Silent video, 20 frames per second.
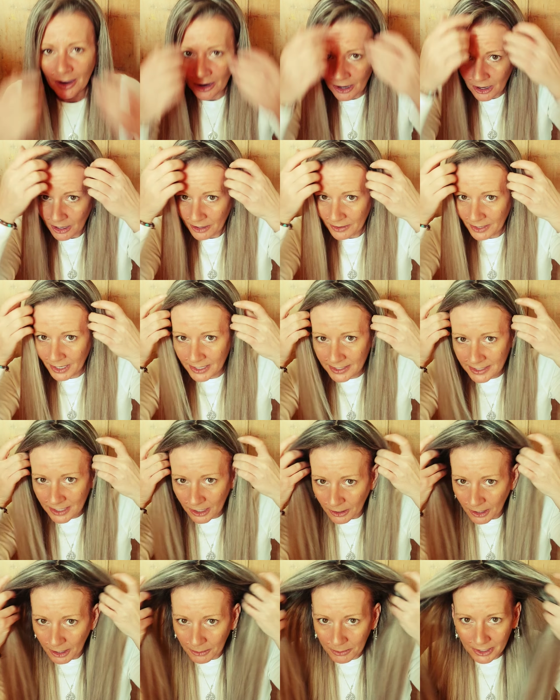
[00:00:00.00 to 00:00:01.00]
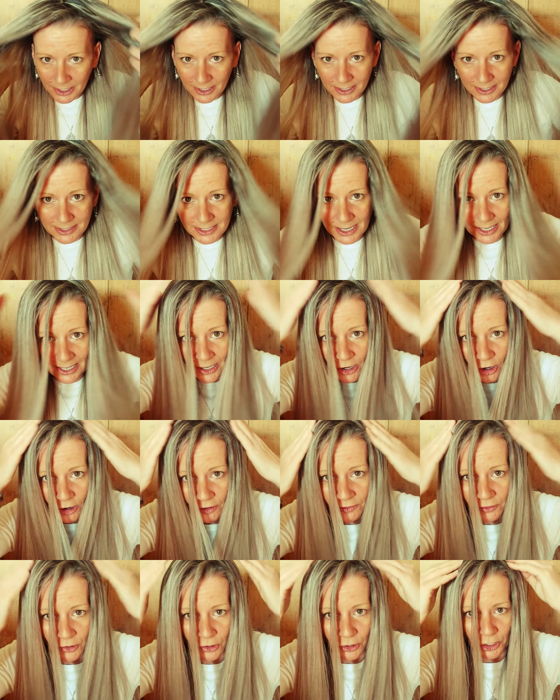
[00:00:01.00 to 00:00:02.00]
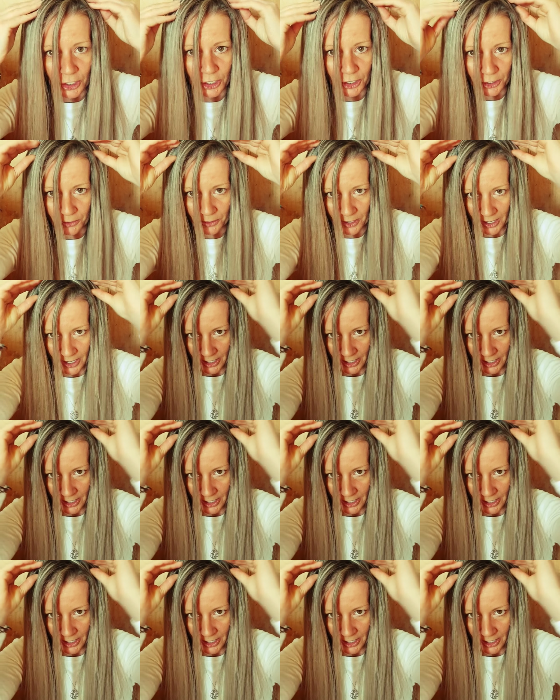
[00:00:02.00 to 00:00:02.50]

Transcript: All right, so I'm going to take it off for you,